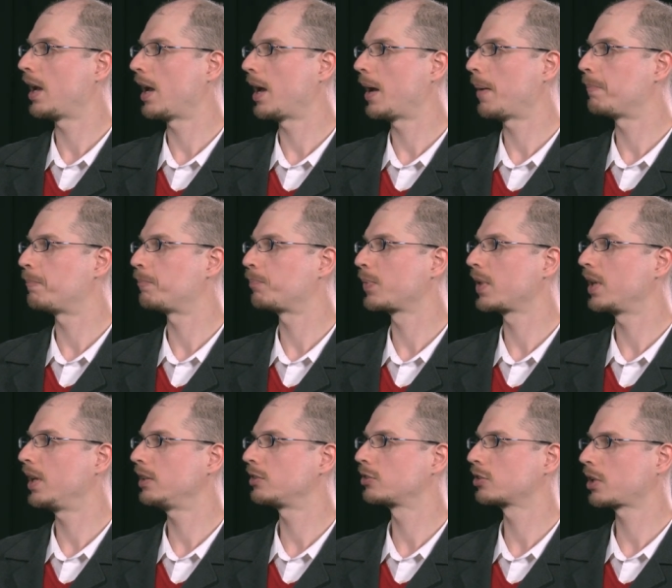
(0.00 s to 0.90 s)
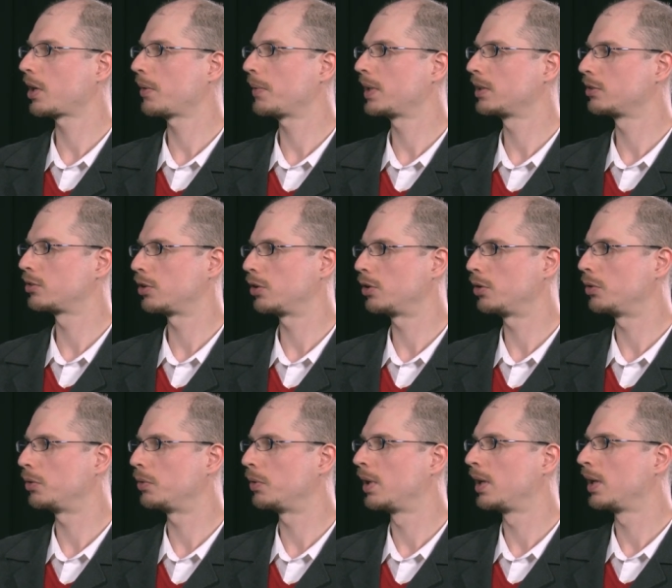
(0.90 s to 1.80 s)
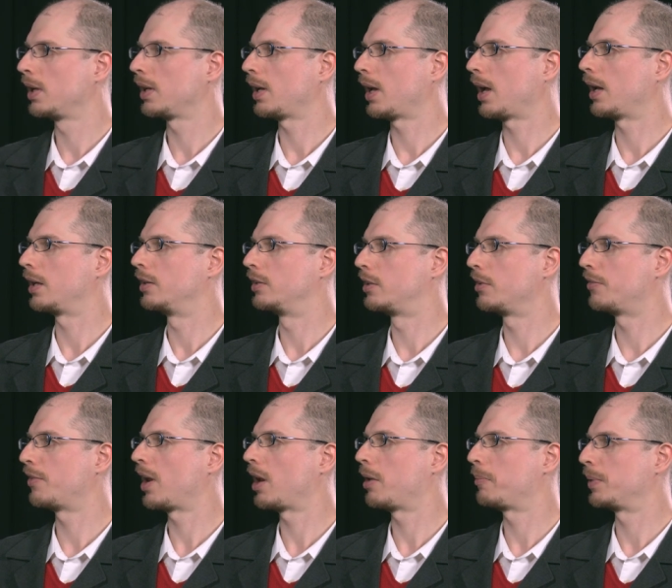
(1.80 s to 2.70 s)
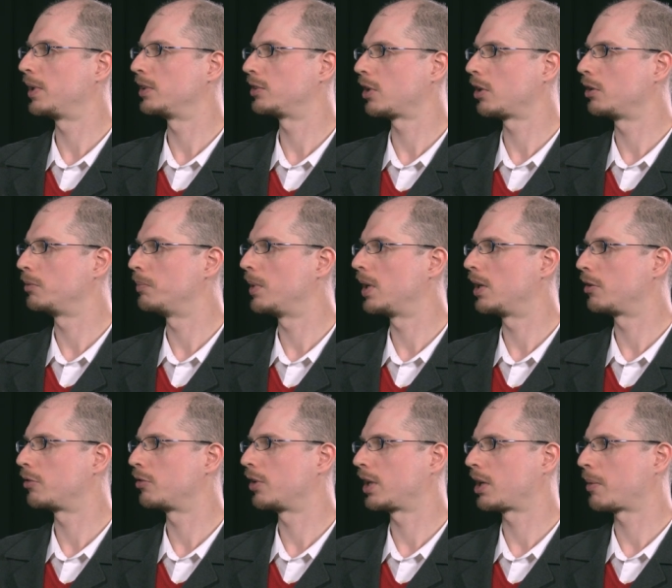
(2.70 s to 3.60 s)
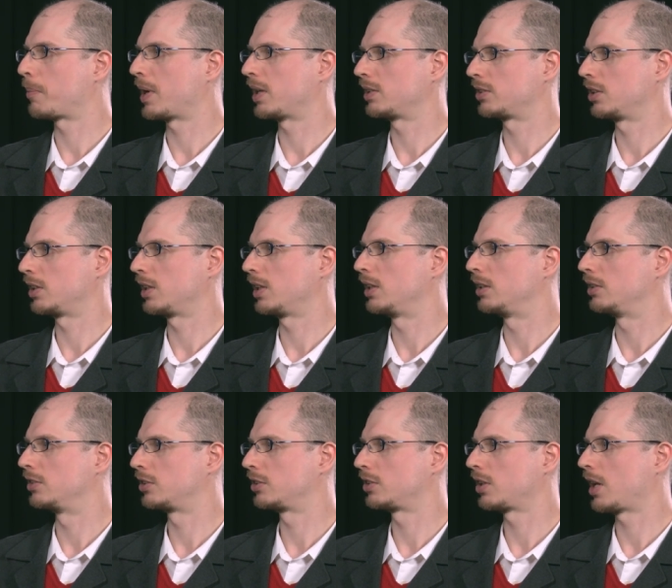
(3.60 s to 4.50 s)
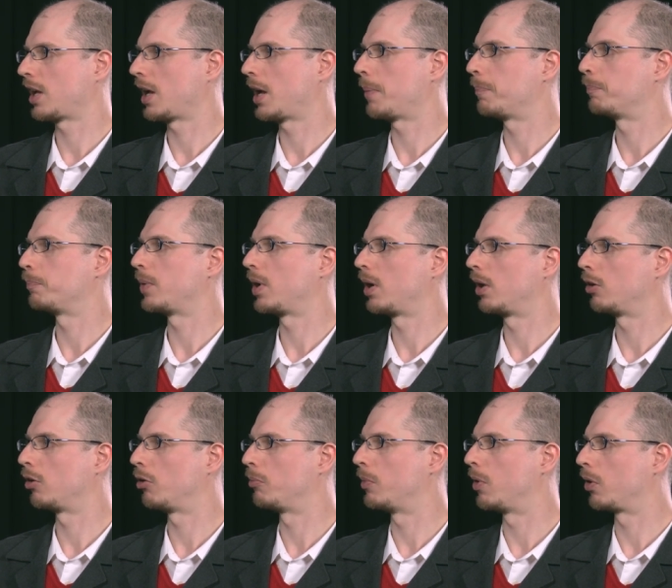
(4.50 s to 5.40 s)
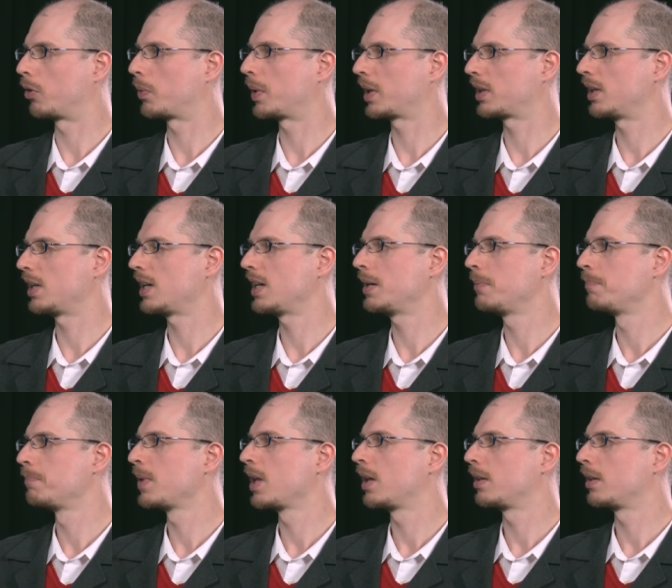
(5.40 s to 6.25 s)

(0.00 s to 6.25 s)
um, it's going to uh, develop its own military capacities um, a lot more quickly.